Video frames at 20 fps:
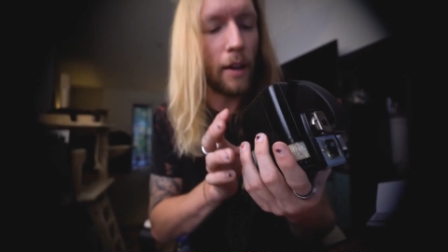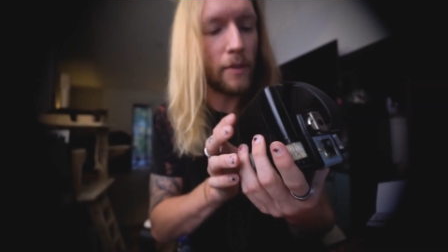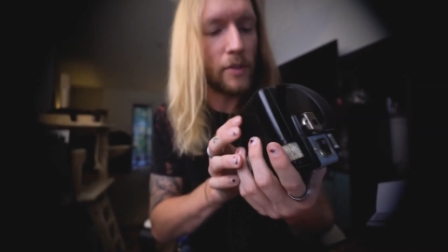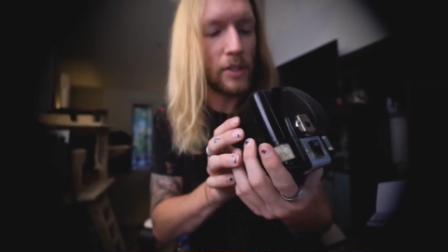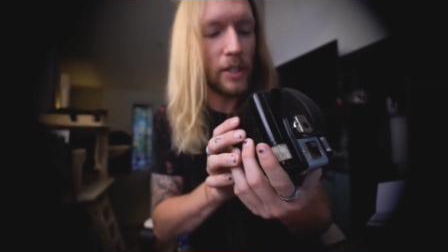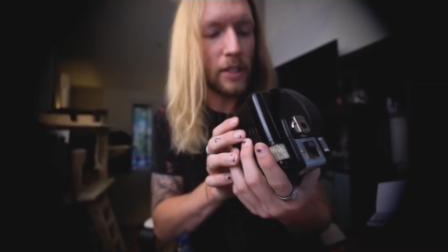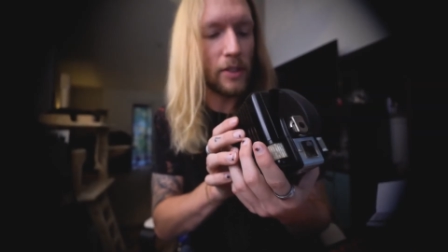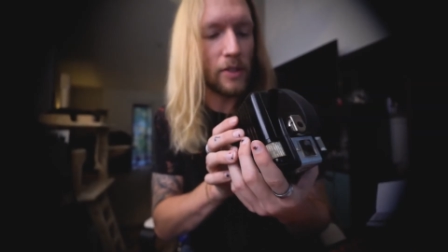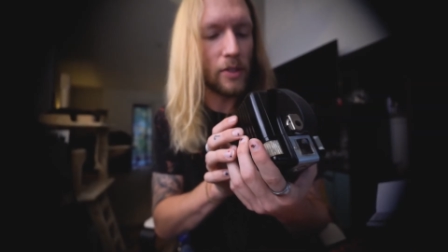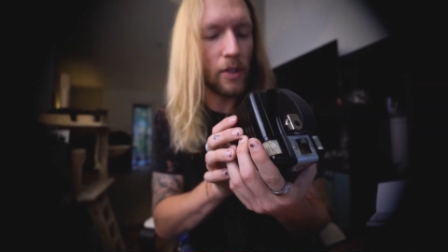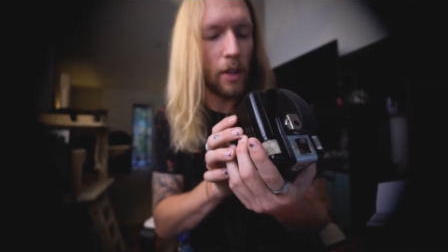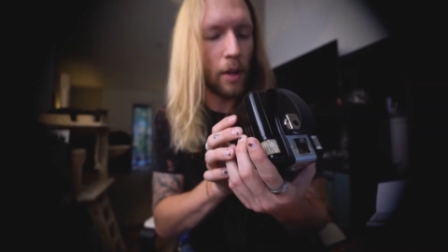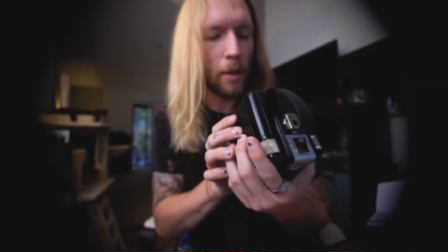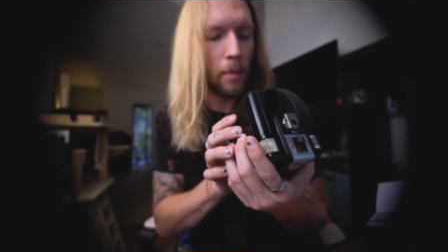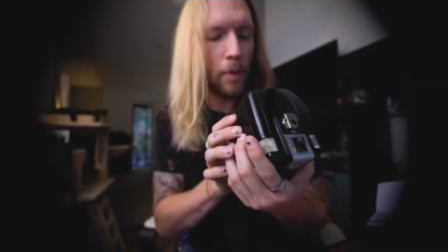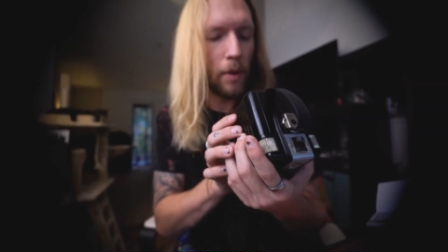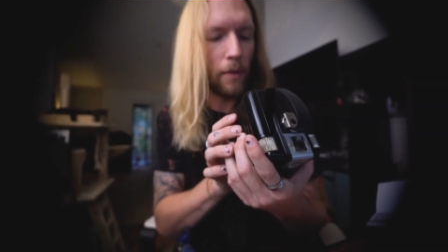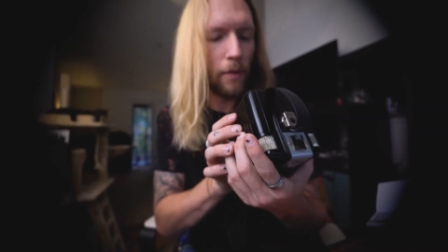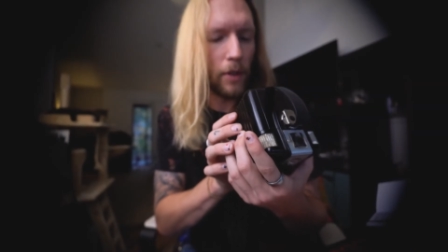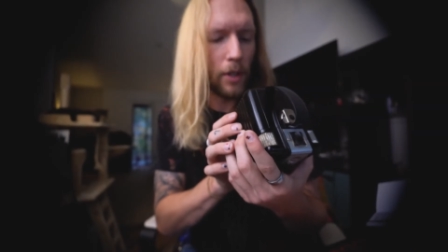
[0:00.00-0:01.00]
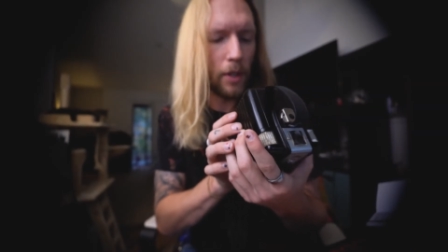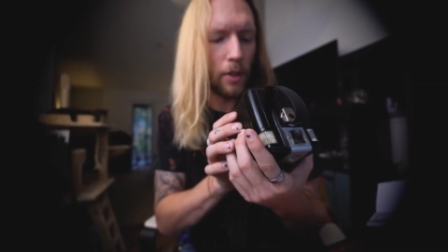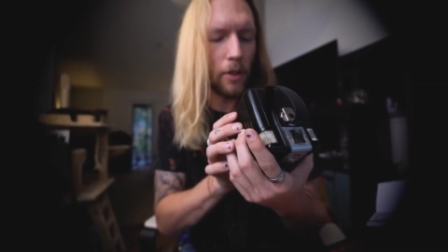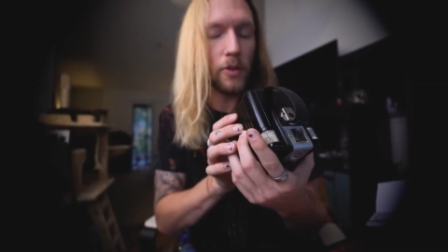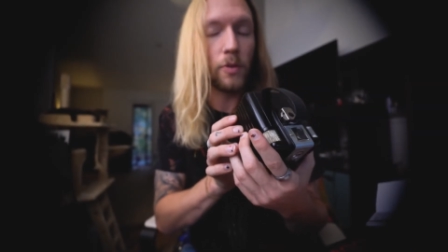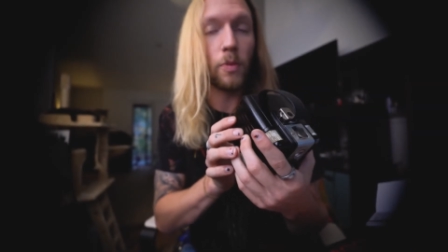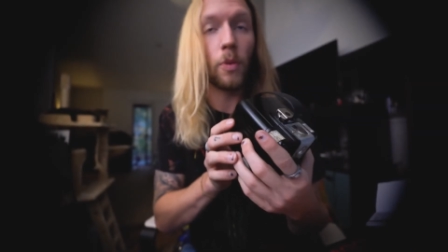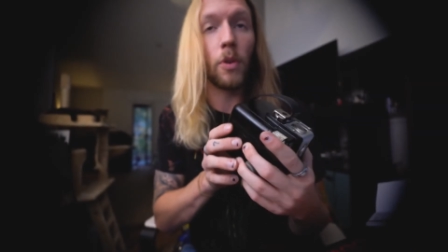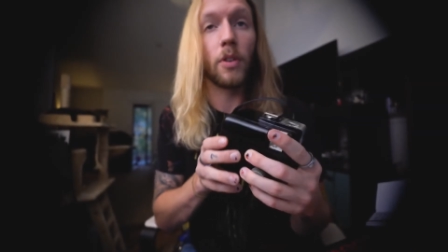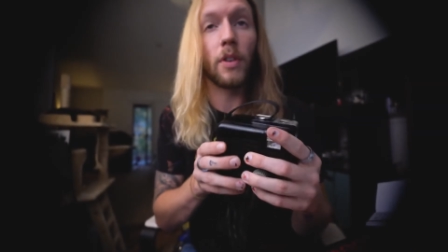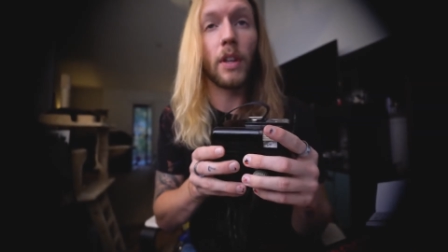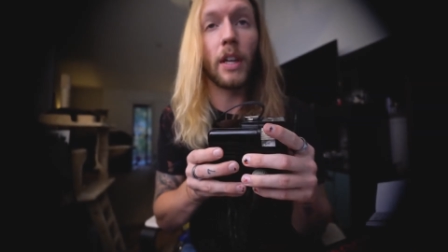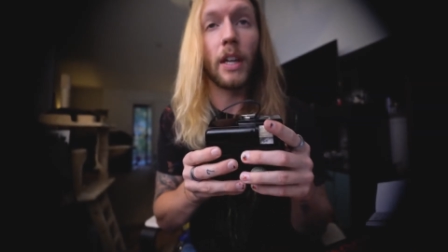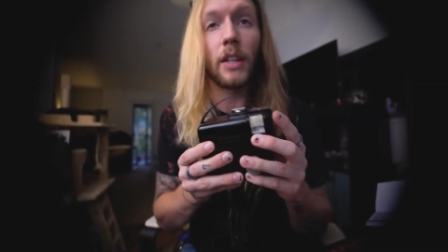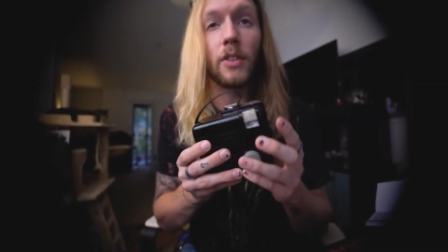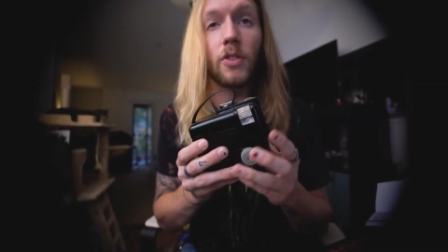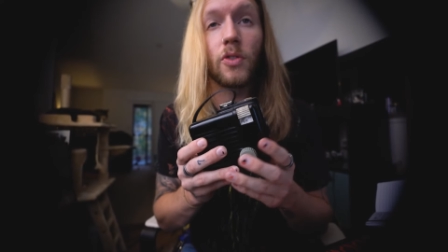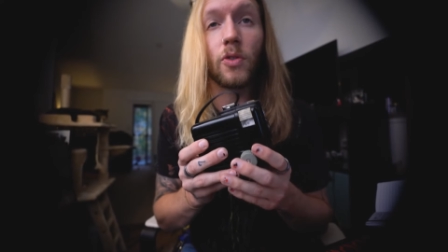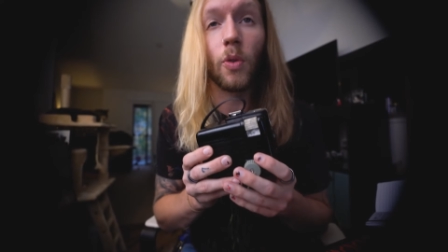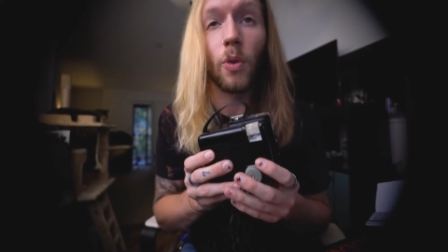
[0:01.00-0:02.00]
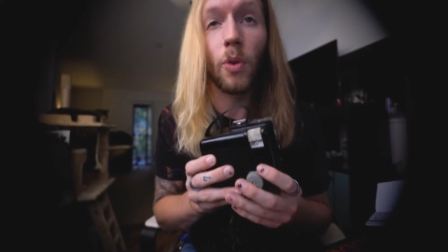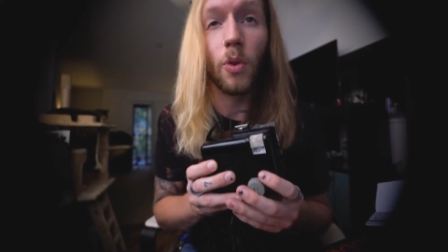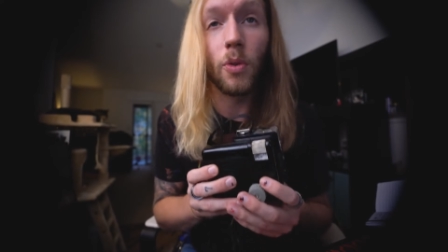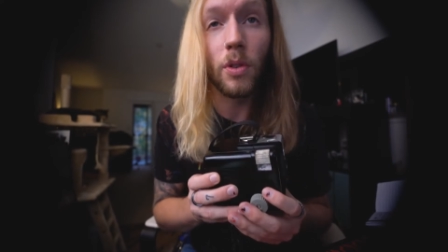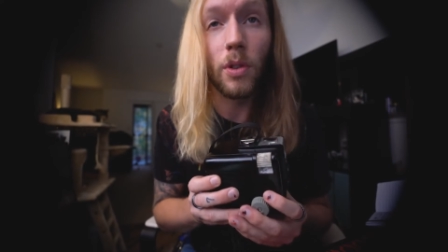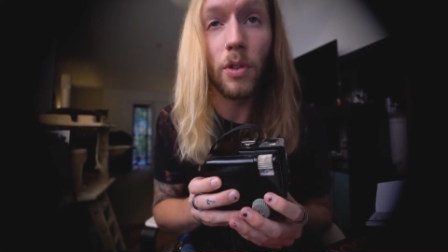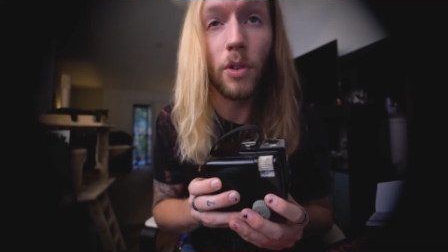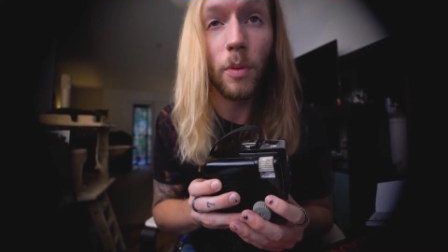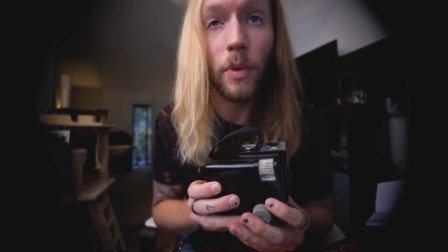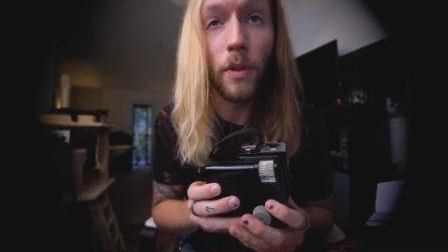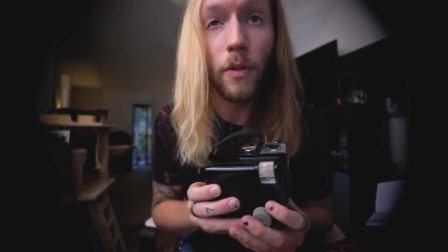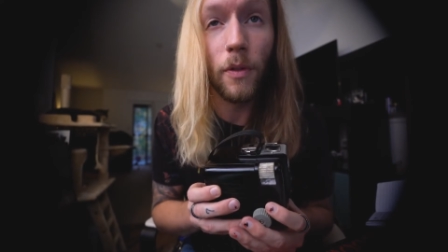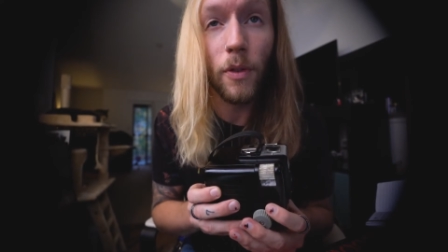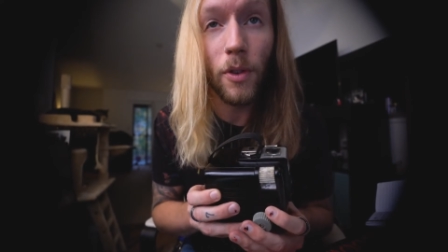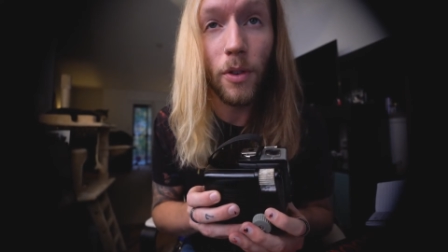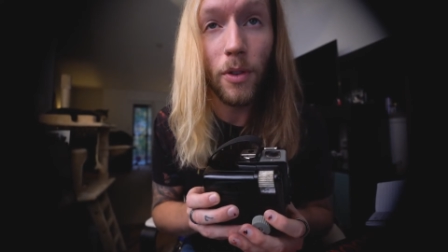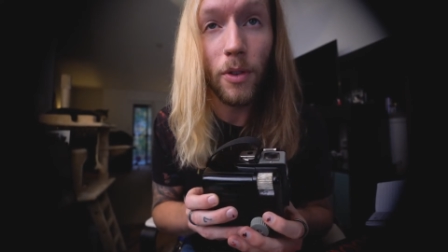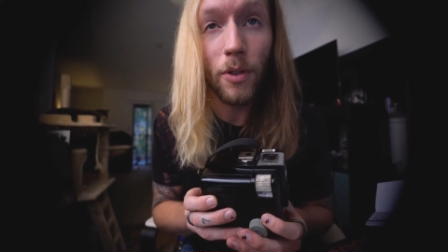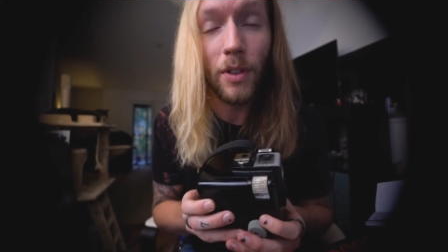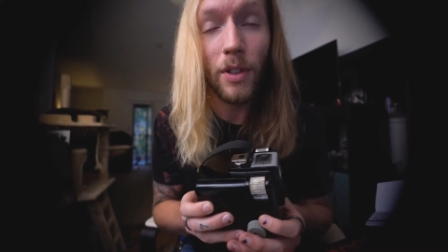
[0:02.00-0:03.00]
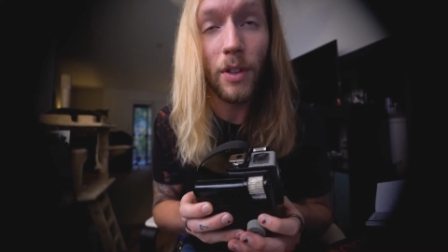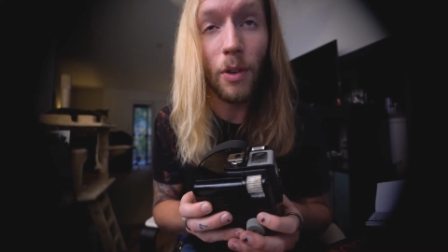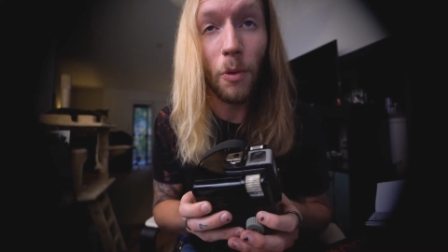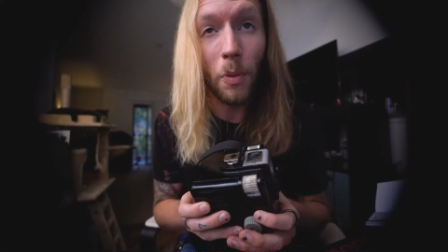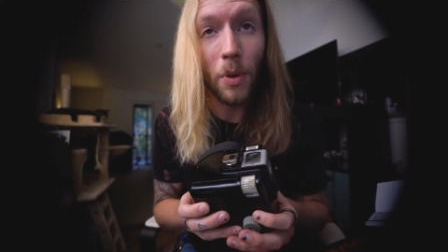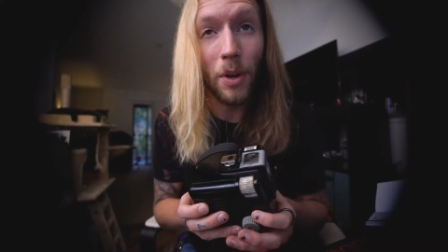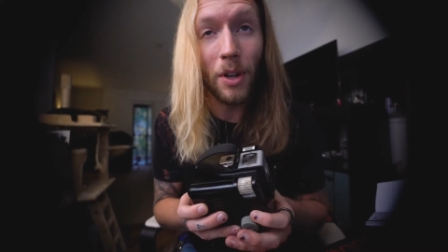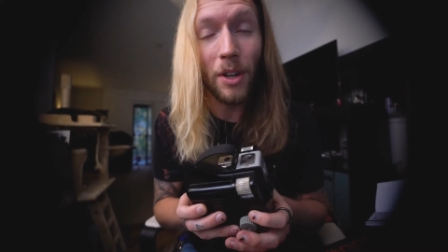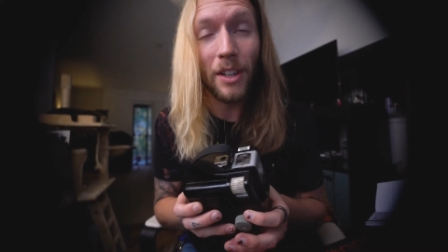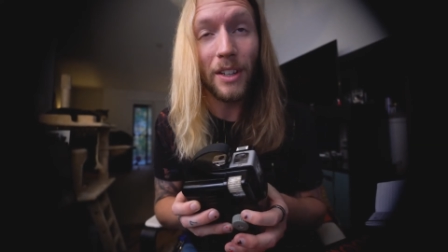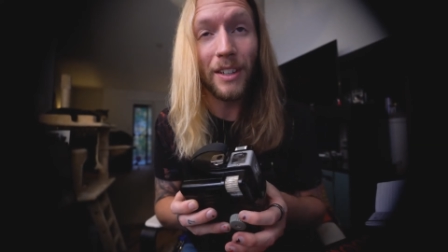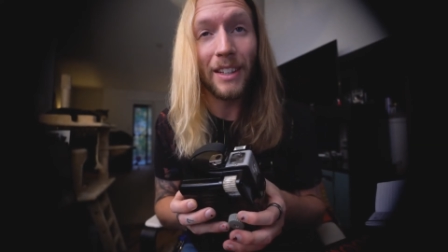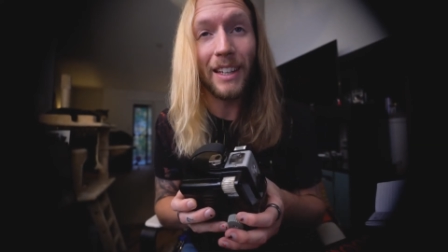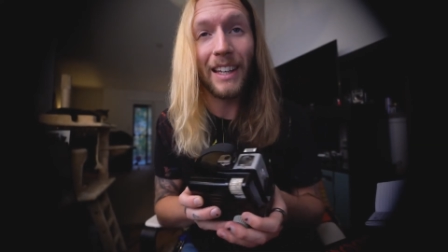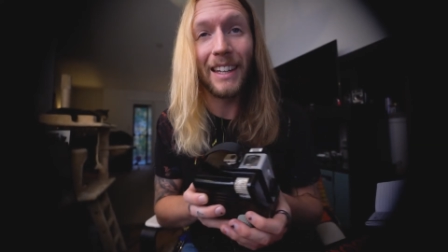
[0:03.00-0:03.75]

I've seen some videos where they scrolled a little bit further than the 1